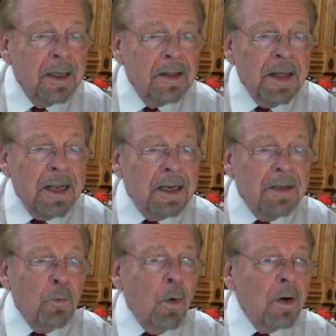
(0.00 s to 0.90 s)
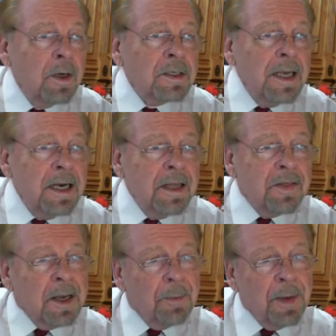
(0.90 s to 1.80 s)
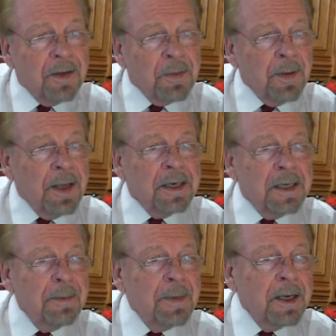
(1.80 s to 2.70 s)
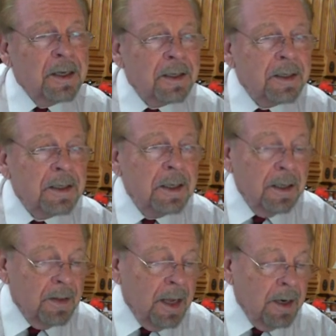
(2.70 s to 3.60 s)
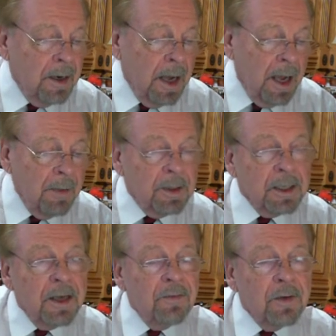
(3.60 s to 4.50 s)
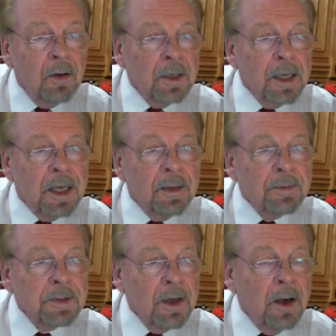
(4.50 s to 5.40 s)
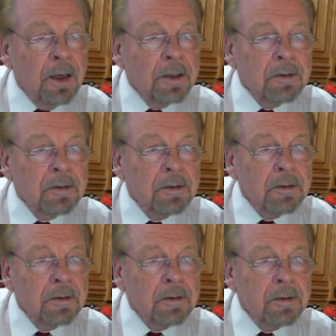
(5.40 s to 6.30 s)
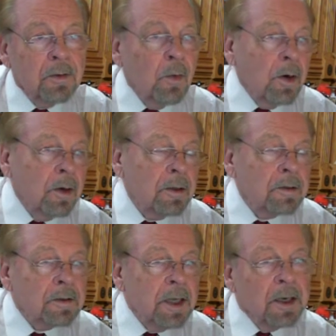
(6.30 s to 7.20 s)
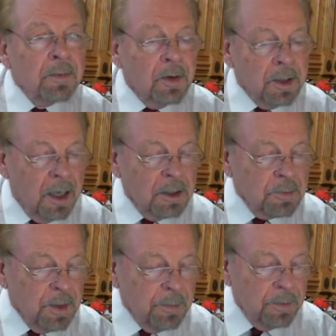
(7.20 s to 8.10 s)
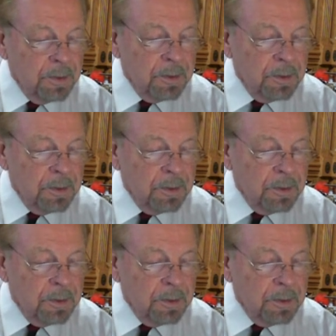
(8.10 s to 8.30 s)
They didn't even warn us anything about the pandemic that I believe only comes on the world, not upon God's people.